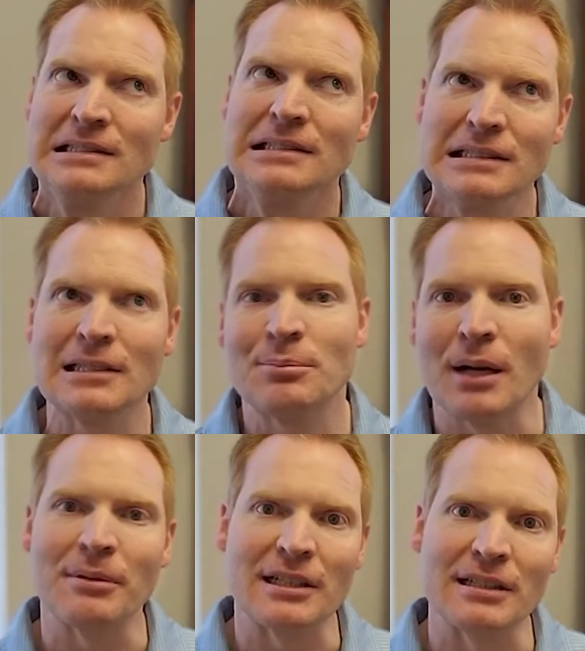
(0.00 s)
I
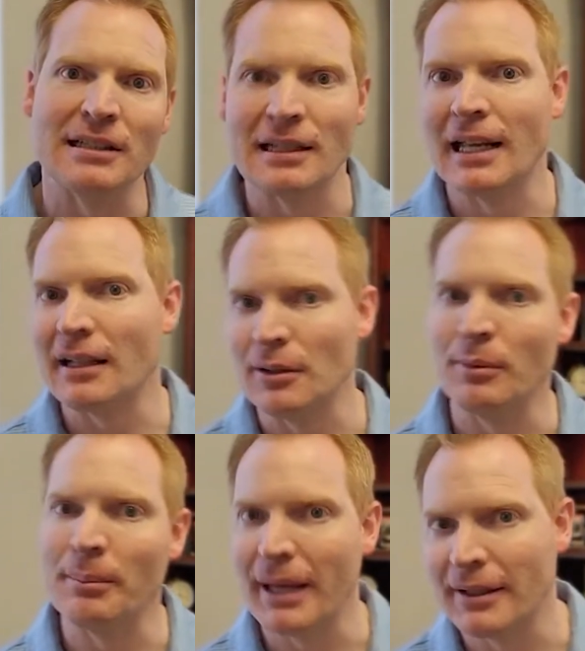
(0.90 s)
probably could have done that a little
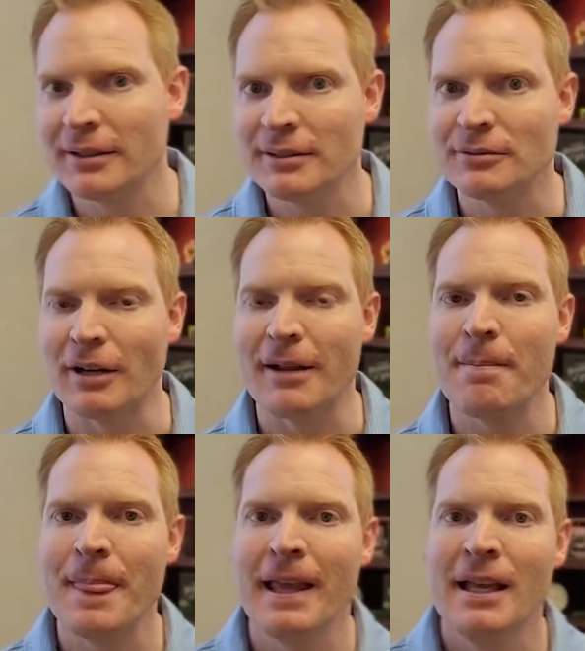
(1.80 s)
bit better, right?
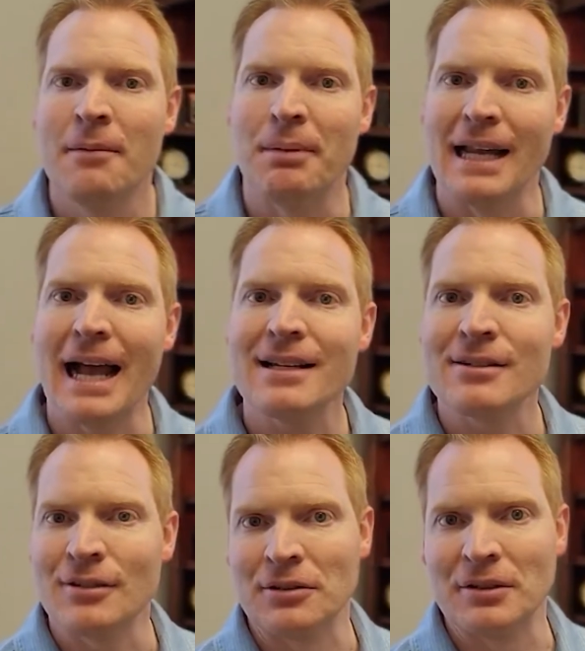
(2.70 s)
But
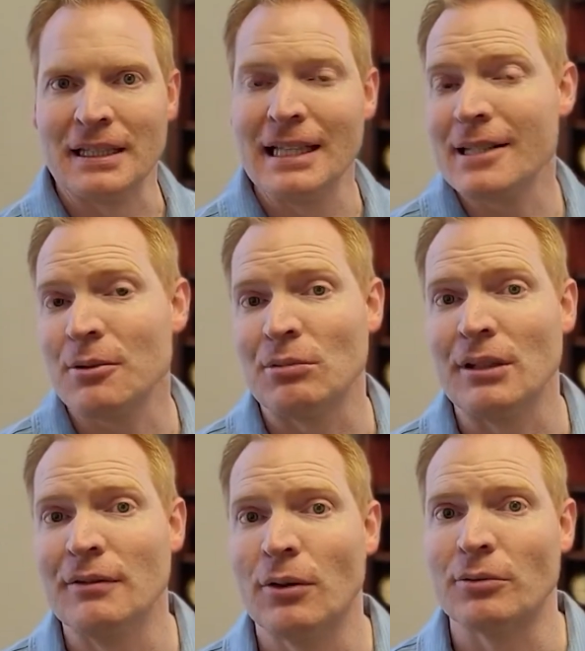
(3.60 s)
externally, that's a
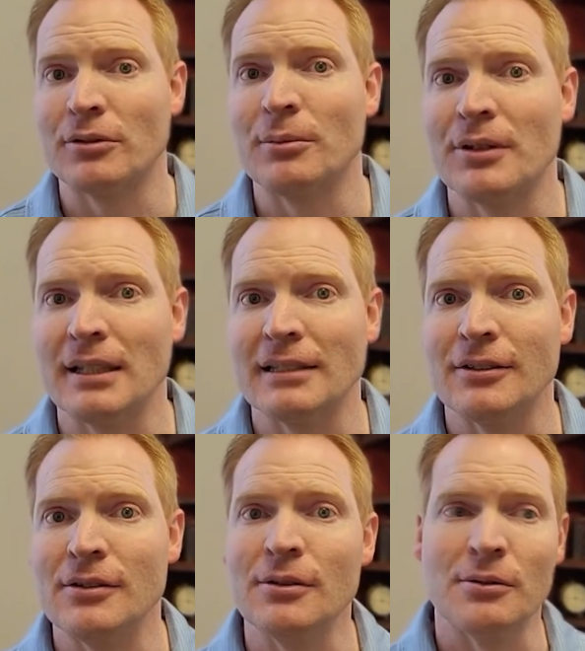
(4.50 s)
really vulnerable thing to
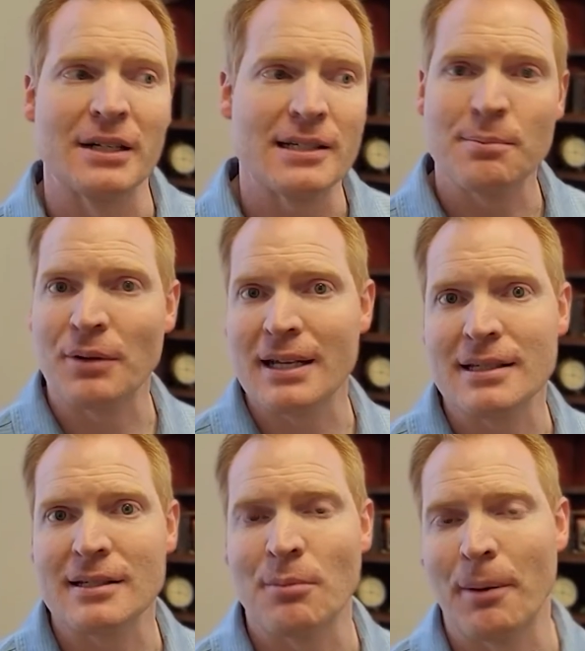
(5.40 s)
do, to express
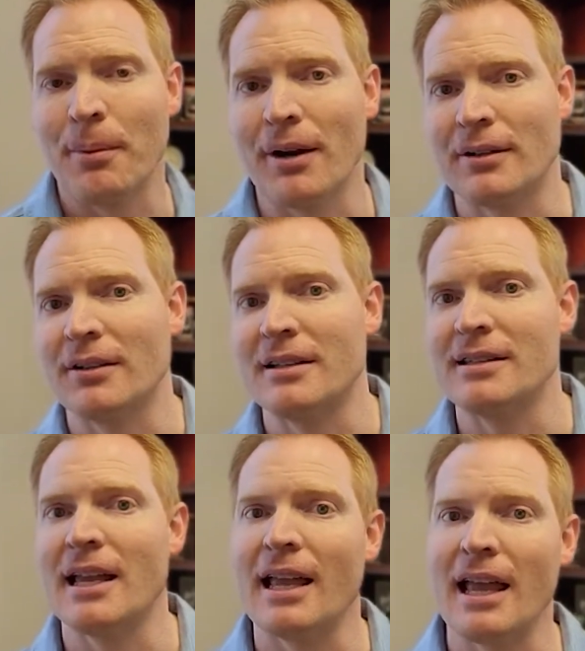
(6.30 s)
it to my partner and
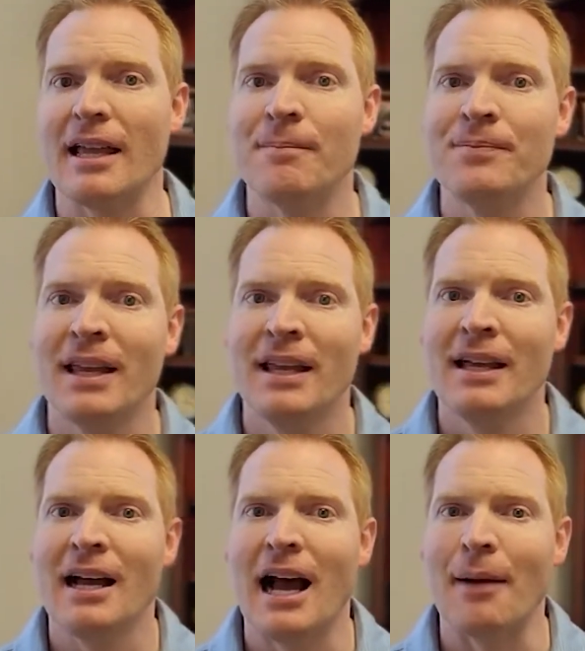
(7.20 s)
say, hey,
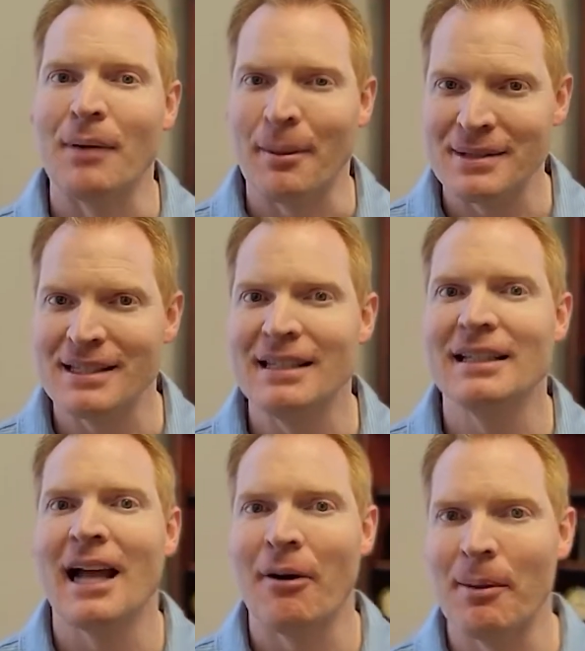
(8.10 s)
I'm
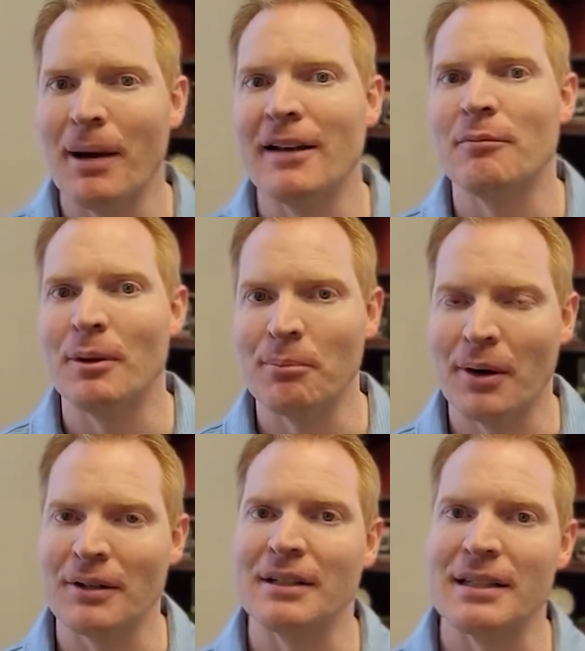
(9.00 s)
seeing how I might have been
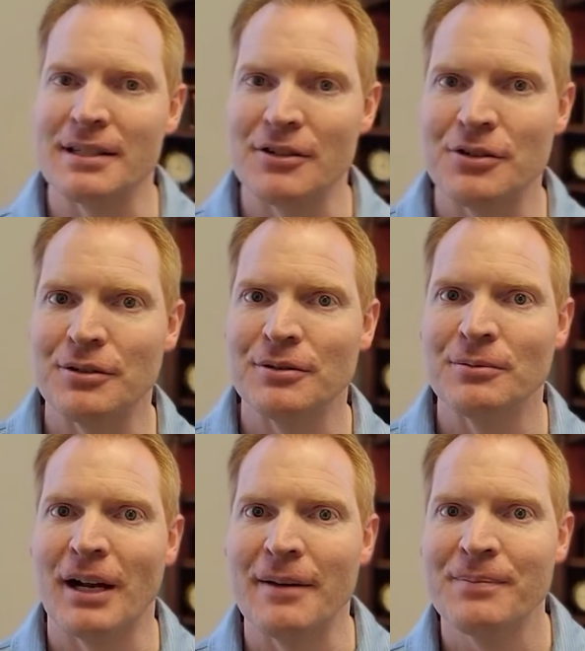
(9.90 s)
part of this issue,
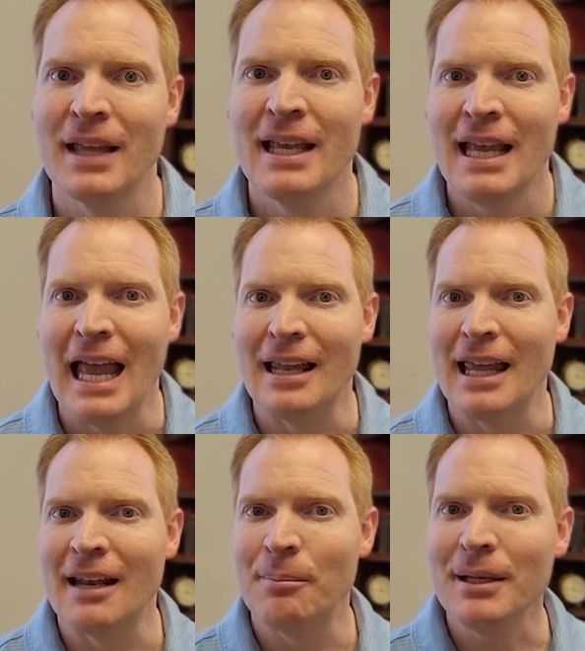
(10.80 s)
right? And
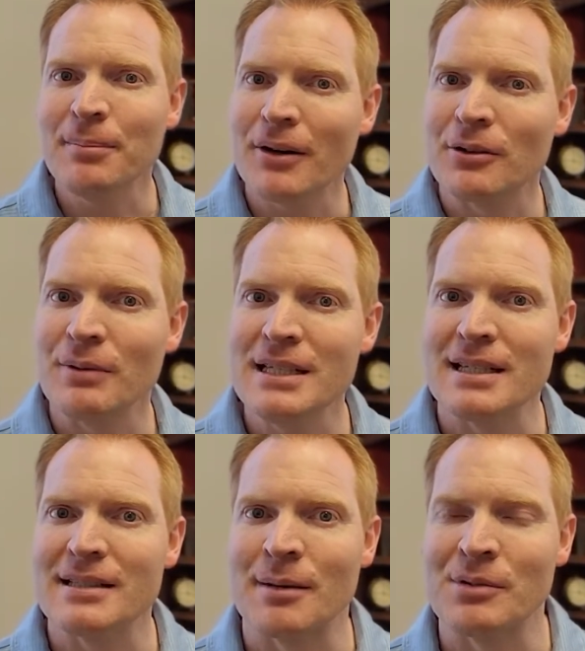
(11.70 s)
a big part of the
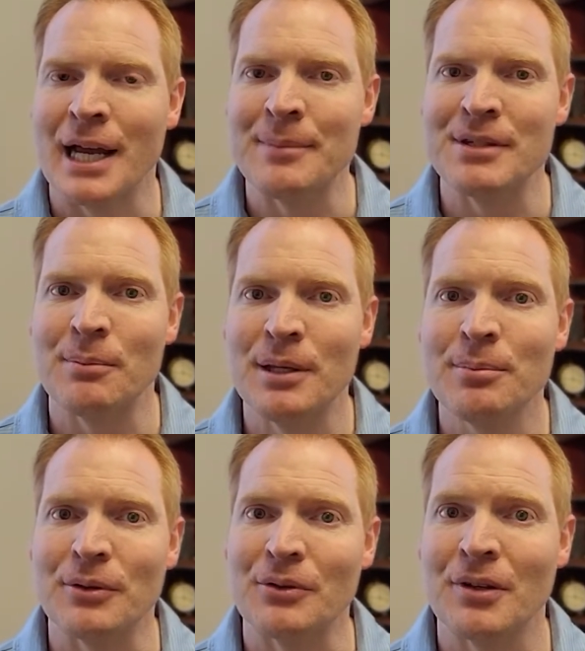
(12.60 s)
reason sometimes that
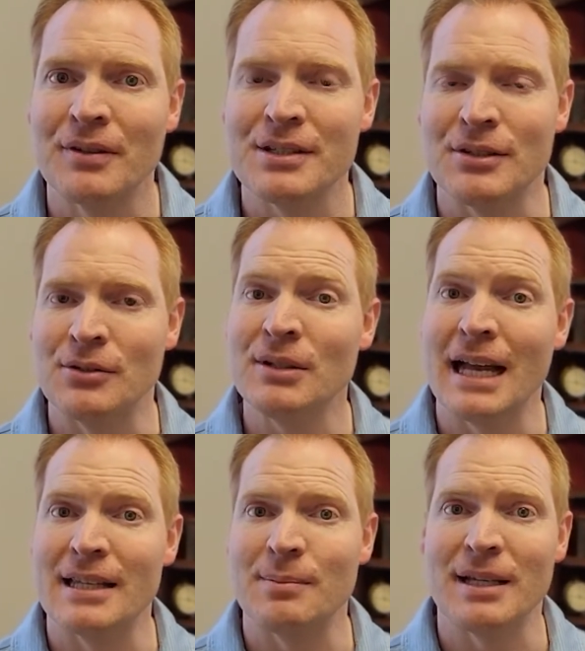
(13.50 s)
people are nervous to do
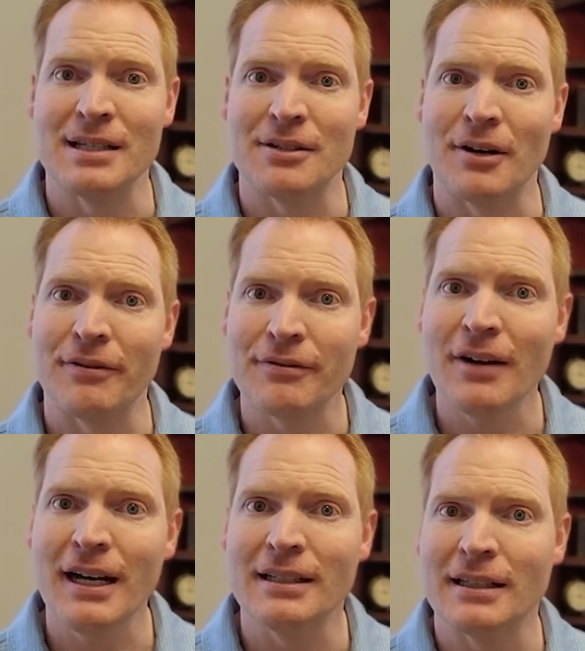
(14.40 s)
that is because they're
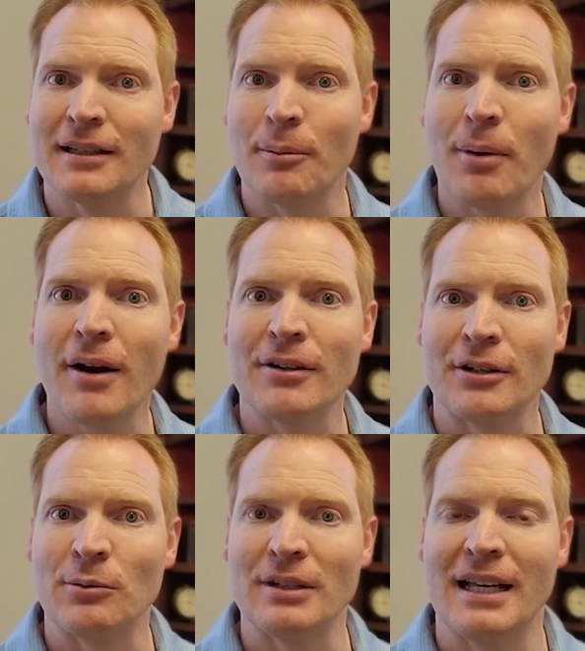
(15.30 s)
afraid that their
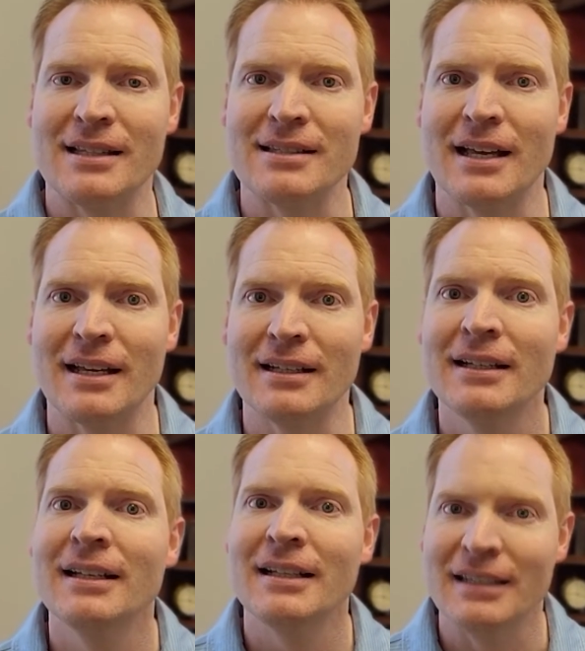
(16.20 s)
partner will then say,
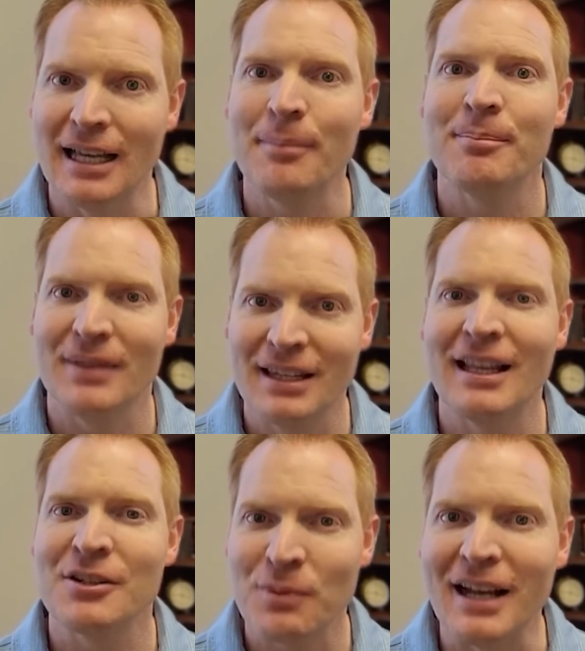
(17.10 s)
yep,
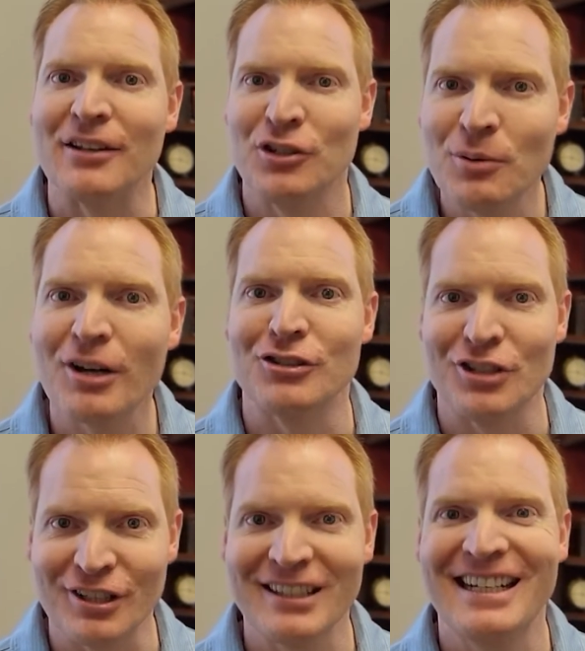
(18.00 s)
that's right, you are a
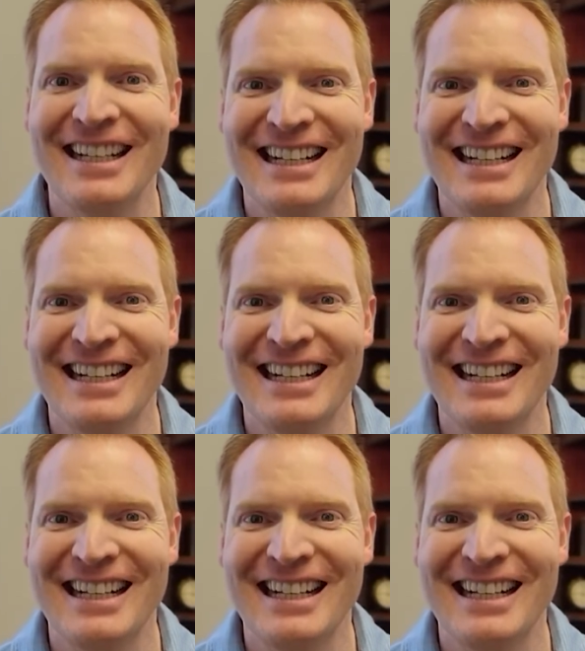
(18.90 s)
jerk.